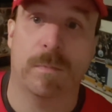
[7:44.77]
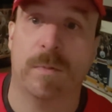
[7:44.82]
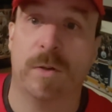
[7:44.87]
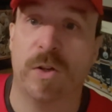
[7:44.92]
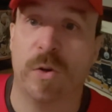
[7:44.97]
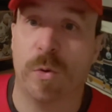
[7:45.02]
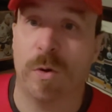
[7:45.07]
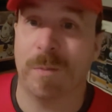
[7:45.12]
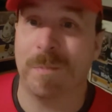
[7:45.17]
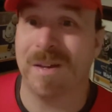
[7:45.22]

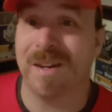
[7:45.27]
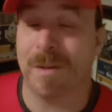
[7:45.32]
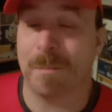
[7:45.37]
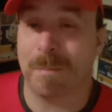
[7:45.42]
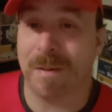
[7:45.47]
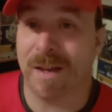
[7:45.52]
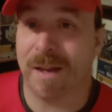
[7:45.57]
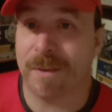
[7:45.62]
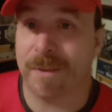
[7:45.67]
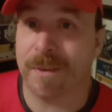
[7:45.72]
to have been a
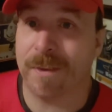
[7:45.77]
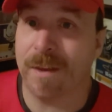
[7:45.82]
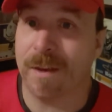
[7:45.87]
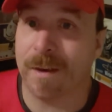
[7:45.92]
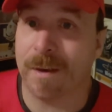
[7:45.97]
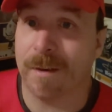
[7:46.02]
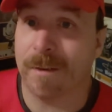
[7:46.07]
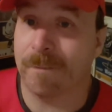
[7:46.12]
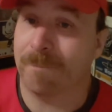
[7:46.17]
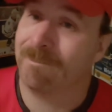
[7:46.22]
bad
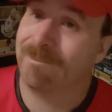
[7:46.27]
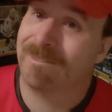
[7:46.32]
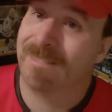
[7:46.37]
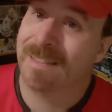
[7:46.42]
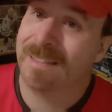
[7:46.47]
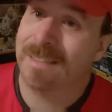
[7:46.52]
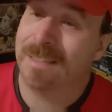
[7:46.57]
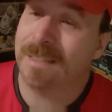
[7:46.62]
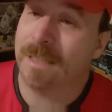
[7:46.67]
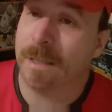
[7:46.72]
thing,
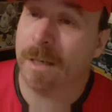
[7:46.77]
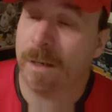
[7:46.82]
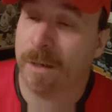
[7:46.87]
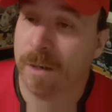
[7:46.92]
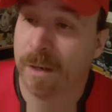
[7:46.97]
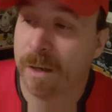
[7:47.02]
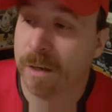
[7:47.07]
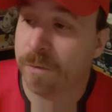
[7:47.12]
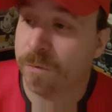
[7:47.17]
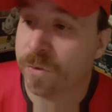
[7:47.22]
like I
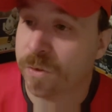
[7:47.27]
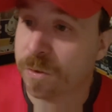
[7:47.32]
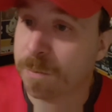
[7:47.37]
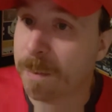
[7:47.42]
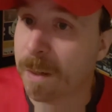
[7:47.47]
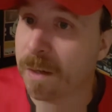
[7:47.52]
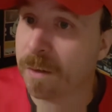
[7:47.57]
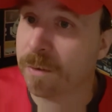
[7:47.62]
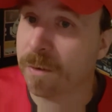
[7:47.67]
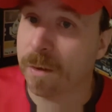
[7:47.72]
kind of
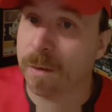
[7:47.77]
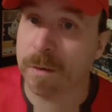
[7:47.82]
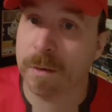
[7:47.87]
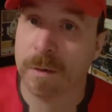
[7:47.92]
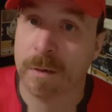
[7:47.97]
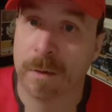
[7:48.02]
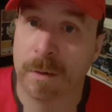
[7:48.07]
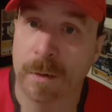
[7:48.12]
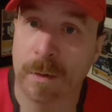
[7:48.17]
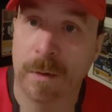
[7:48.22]
suspect that
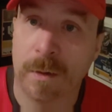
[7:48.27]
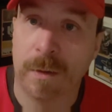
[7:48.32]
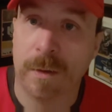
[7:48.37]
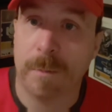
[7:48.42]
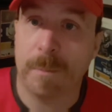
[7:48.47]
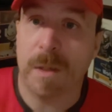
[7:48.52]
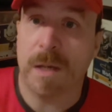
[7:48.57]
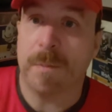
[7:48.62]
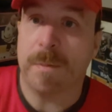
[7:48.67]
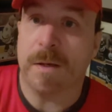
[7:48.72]

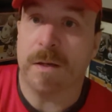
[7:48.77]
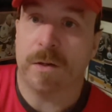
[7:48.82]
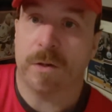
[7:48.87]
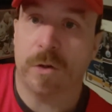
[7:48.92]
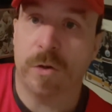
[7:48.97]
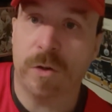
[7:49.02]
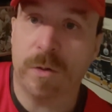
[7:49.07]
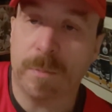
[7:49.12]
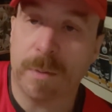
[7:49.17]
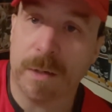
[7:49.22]
maybe it
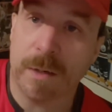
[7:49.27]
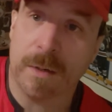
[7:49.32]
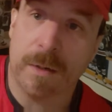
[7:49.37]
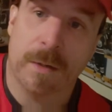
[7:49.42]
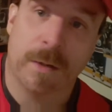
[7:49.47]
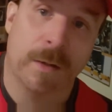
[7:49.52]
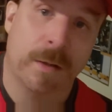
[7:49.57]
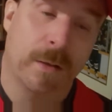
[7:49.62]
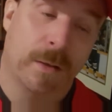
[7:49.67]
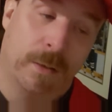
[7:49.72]
could be,
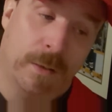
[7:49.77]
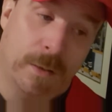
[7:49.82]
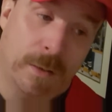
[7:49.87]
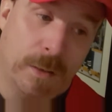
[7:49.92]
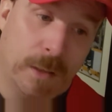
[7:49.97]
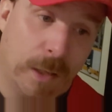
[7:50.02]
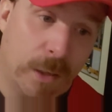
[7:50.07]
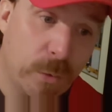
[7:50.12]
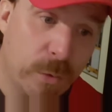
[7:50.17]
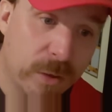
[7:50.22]

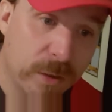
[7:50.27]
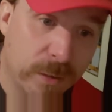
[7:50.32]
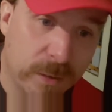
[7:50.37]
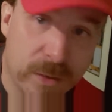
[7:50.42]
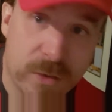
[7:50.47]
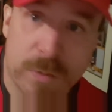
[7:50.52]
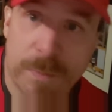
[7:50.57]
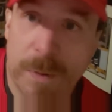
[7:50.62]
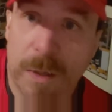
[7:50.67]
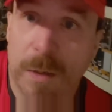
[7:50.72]
I would at
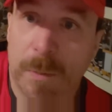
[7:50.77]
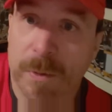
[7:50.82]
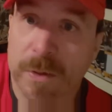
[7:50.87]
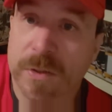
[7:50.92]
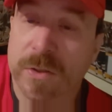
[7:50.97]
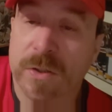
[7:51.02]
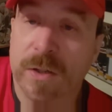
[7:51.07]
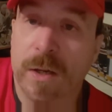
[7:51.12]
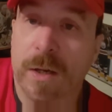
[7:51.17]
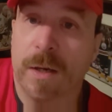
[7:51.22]
least be able to
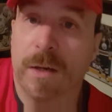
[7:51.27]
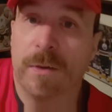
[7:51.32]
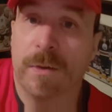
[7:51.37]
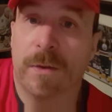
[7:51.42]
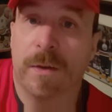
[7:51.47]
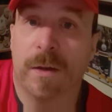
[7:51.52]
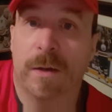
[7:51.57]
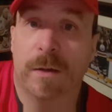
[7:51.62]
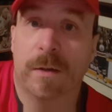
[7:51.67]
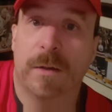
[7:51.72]
say
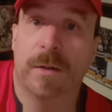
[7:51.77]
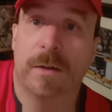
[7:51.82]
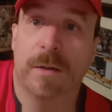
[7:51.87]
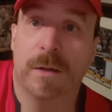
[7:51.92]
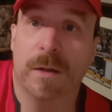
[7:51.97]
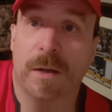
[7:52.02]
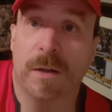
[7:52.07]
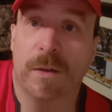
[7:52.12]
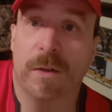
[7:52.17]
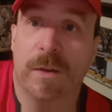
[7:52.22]
that
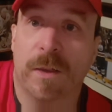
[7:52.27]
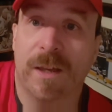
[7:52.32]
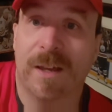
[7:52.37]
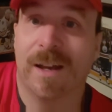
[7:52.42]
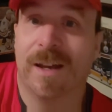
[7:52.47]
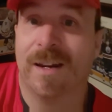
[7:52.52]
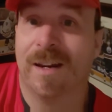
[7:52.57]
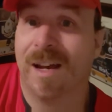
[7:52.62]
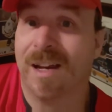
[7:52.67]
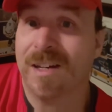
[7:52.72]

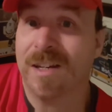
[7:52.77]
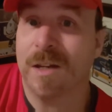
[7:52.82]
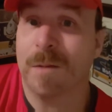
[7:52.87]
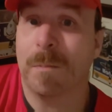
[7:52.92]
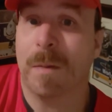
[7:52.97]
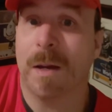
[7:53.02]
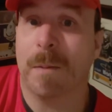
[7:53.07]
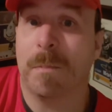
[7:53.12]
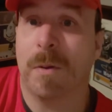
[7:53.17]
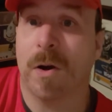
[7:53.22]
I did
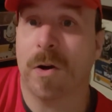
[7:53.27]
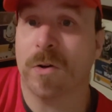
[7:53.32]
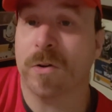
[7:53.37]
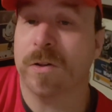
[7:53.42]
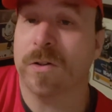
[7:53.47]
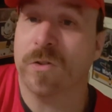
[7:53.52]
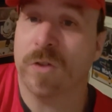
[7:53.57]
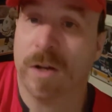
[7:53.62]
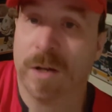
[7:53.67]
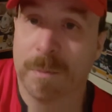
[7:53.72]
my part
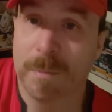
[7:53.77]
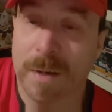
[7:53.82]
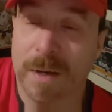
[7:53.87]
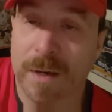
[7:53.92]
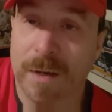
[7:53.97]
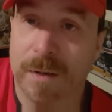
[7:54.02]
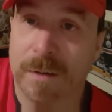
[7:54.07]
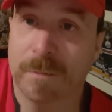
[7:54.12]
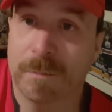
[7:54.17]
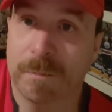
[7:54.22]
to try to
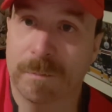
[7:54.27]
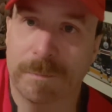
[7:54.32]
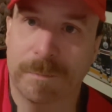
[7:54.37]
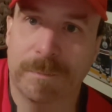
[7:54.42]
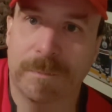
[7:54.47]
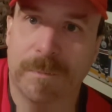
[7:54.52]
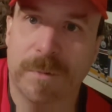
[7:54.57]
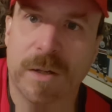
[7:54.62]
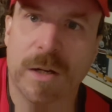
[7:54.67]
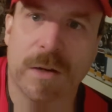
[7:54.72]
make it
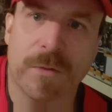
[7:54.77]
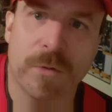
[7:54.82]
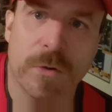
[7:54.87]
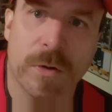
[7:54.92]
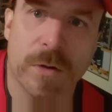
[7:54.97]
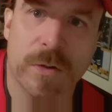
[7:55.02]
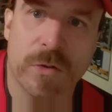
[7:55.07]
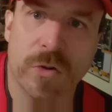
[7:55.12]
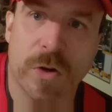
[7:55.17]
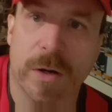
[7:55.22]

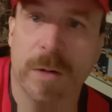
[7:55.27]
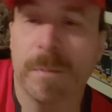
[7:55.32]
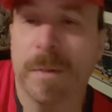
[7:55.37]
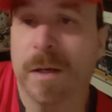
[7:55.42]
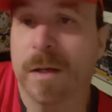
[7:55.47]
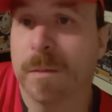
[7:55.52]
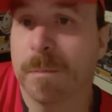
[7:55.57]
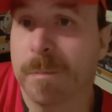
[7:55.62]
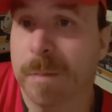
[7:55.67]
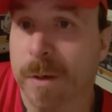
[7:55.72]
different, to try to
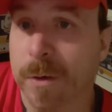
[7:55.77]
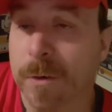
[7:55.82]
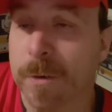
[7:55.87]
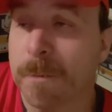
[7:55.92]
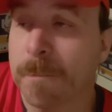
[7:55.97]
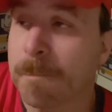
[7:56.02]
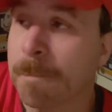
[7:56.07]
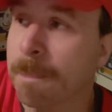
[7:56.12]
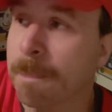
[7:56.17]
make it better.